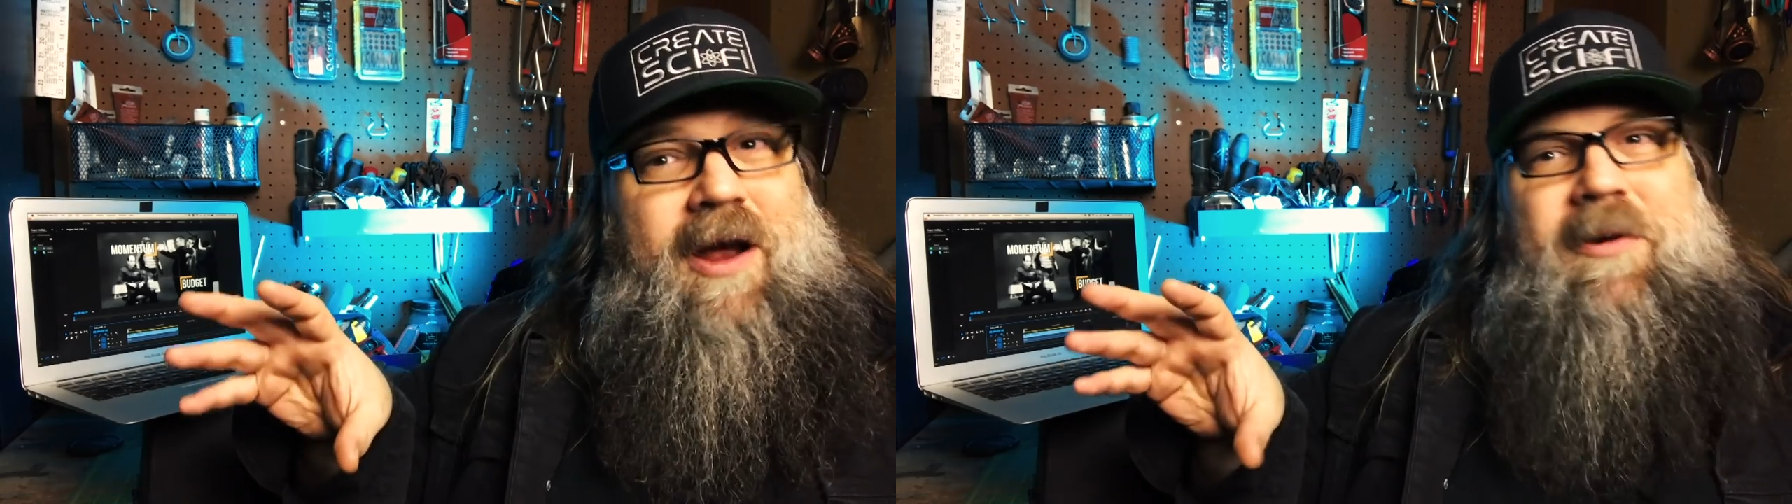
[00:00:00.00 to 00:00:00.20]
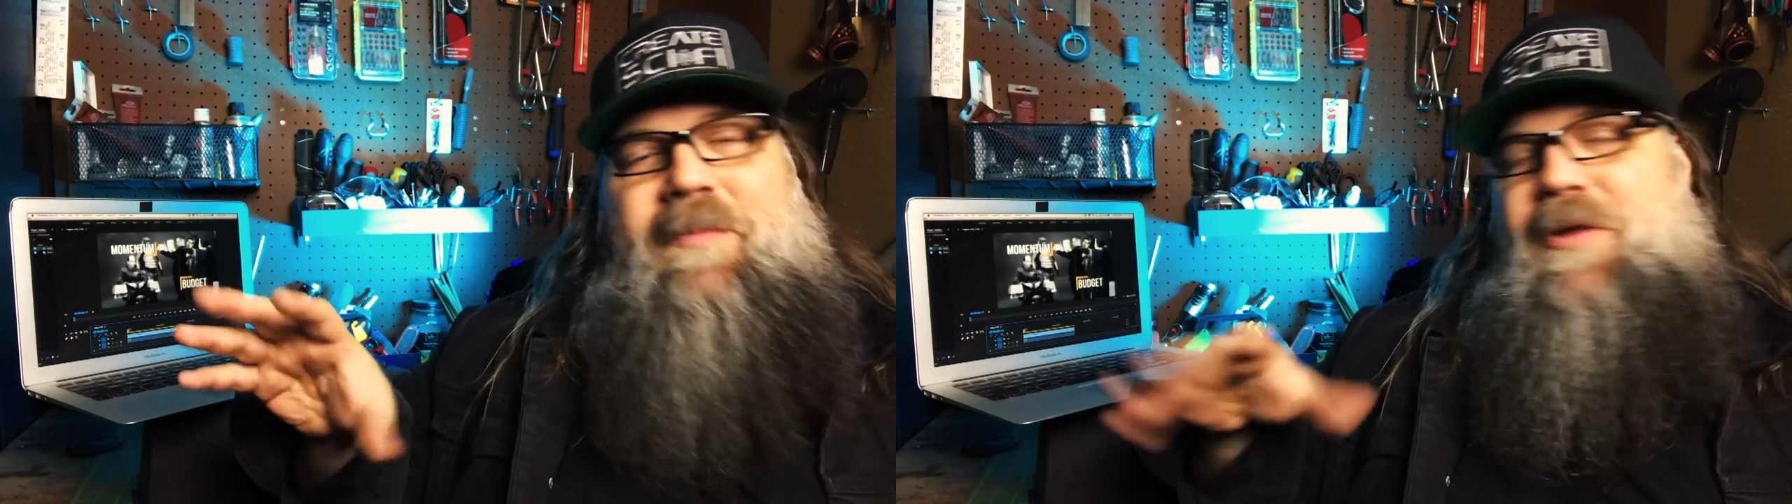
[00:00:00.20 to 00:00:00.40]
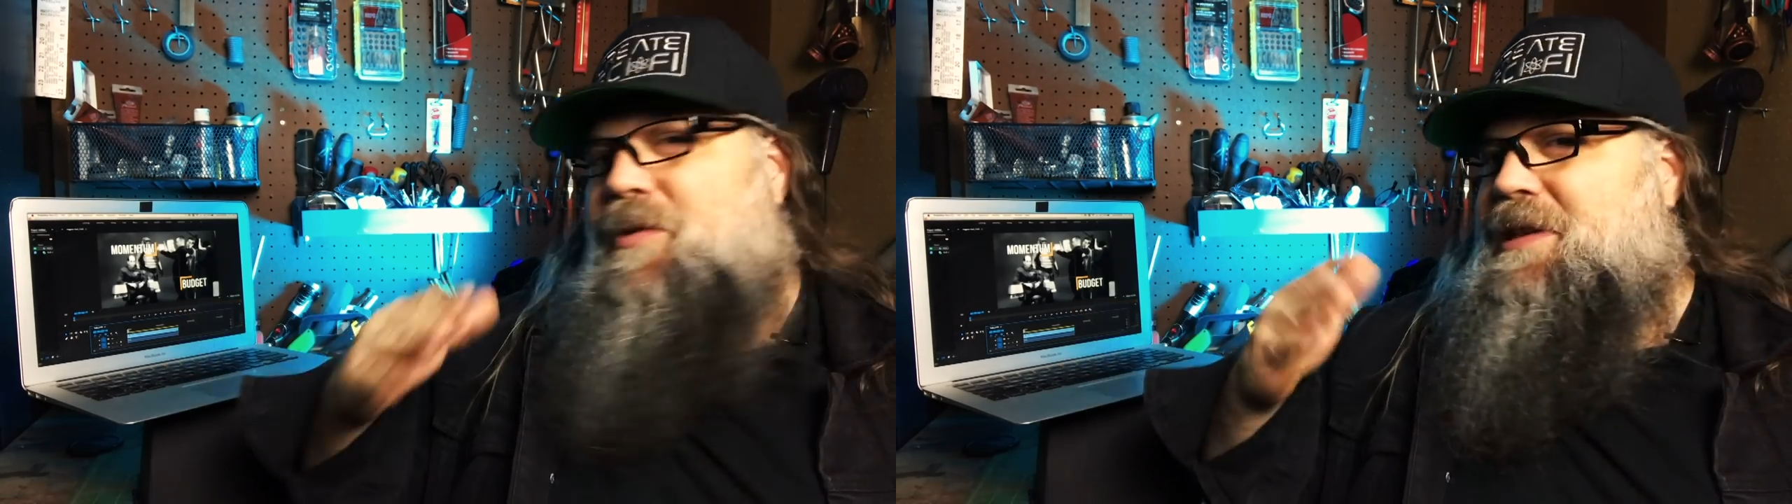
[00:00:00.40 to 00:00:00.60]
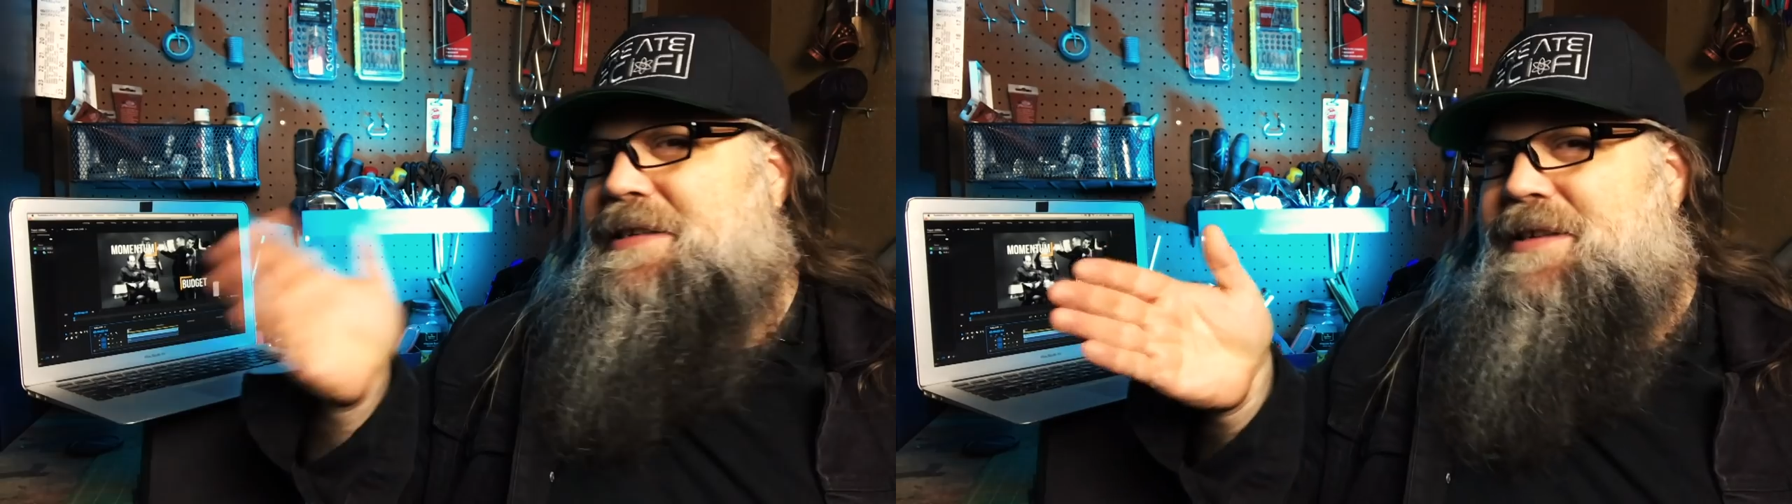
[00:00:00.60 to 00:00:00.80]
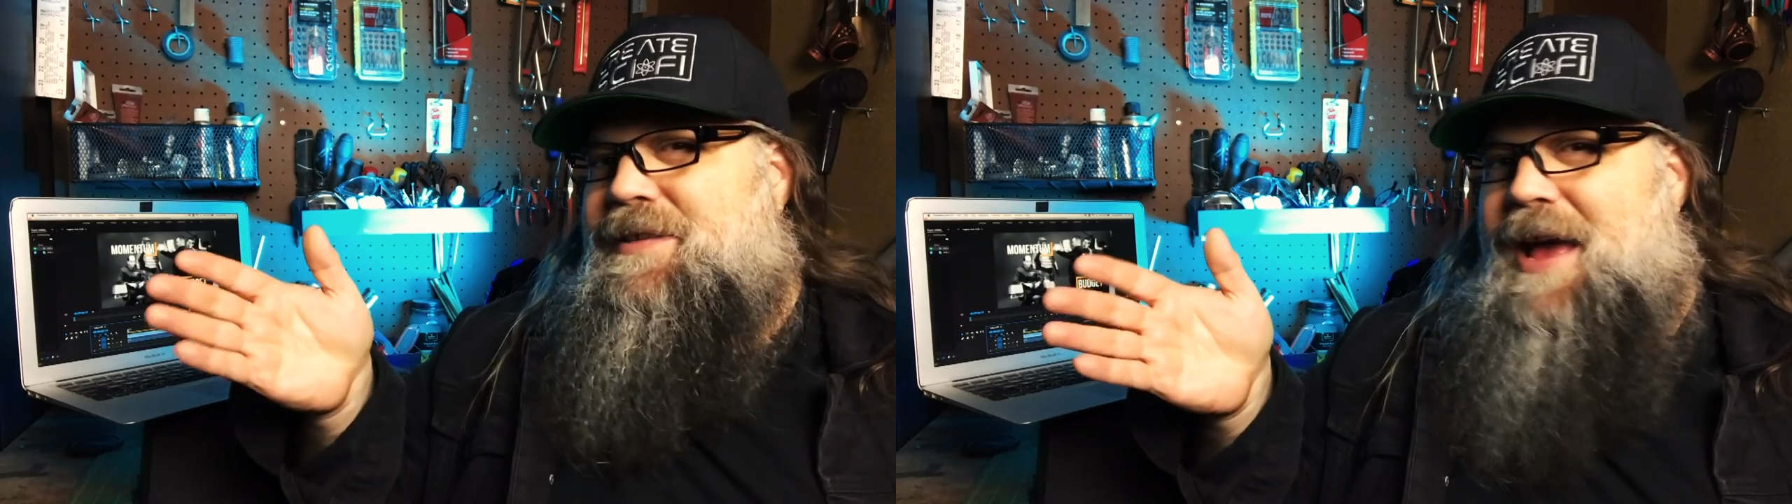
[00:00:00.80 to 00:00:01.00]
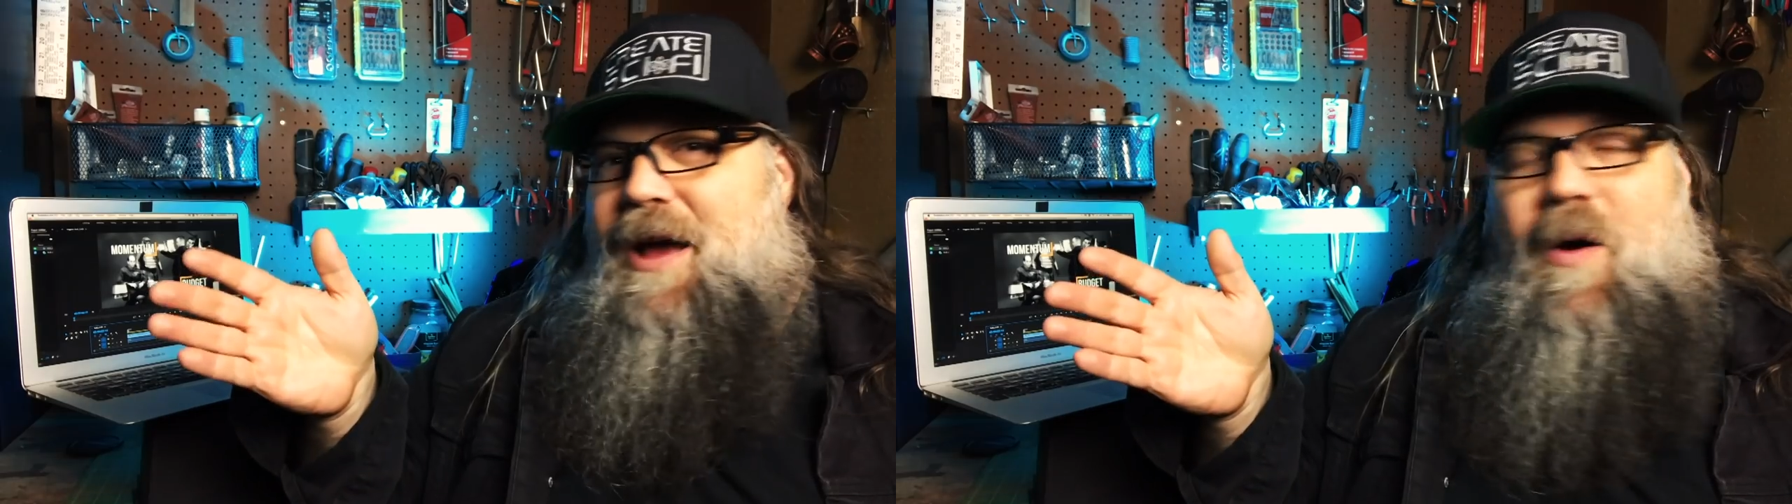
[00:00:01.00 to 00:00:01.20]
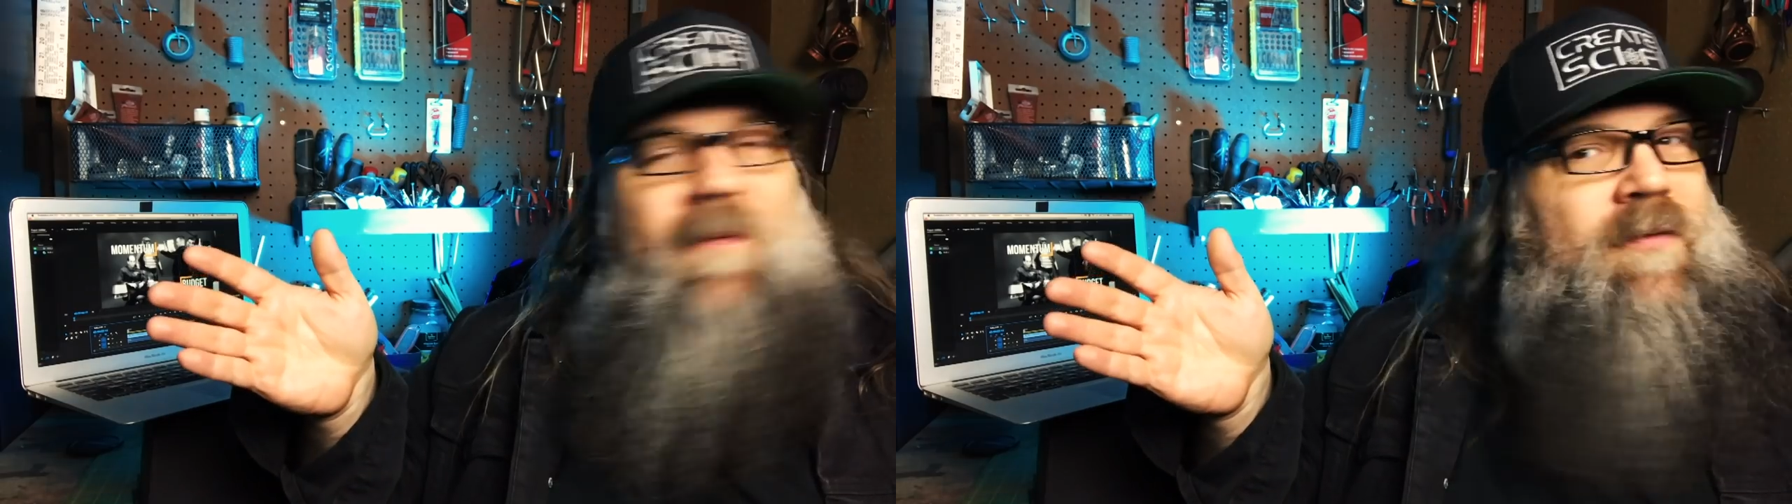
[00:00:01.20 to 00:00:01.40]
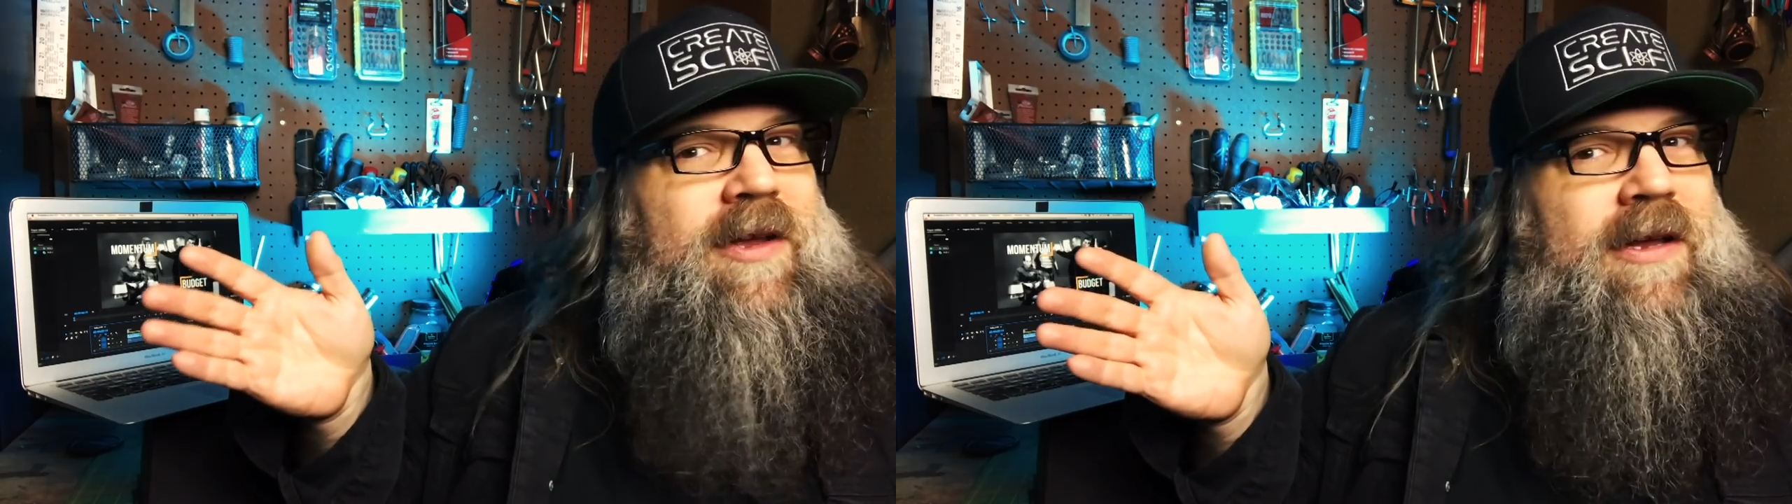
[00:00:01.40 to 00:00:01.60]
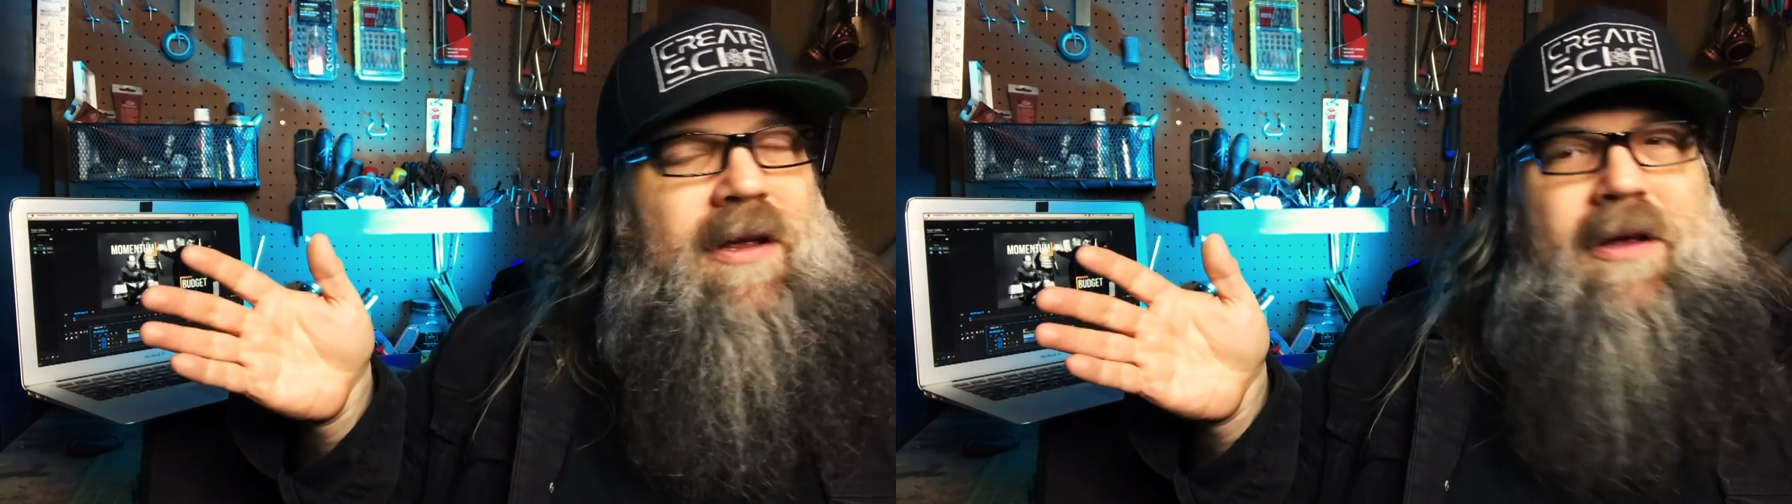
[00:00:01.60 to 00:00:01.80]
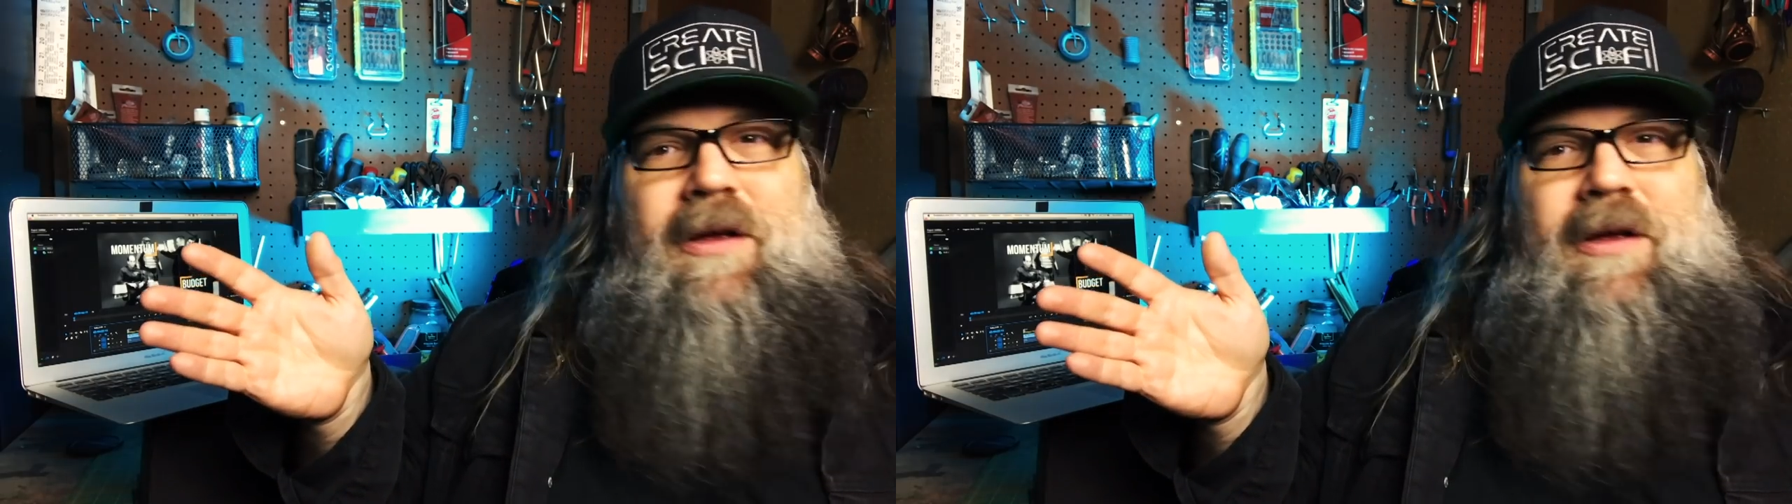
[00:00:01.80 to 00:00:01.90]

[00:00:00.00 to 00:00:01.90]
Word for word: I'm going to be releasing that, hopefully,